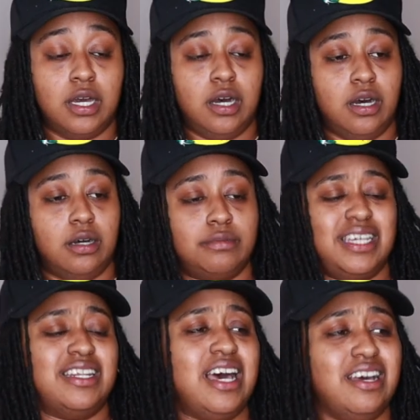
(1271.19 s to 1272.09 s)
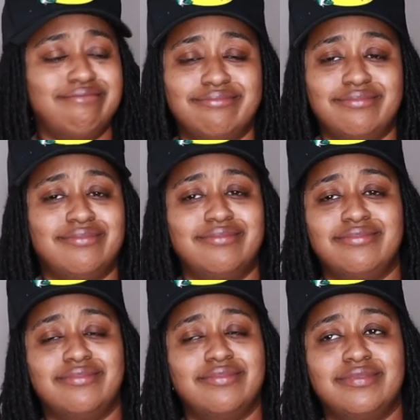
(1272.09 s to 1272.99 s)
Um and not
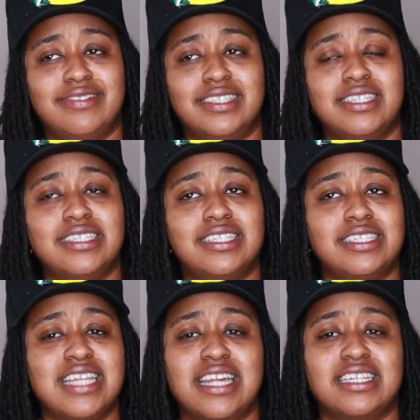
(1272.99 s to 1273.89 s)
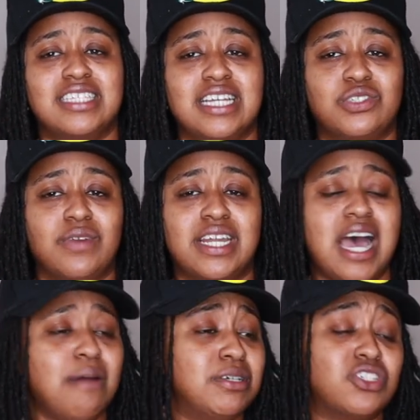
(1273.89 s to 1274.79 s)
this is not
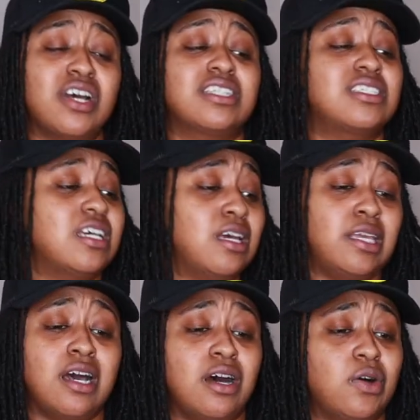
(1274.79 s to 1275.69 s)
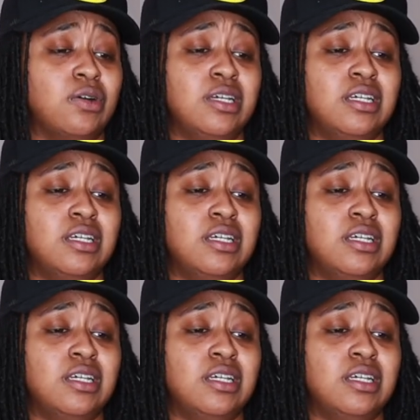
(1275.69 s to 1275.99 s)
exaggerated. I be trying to tell y'all,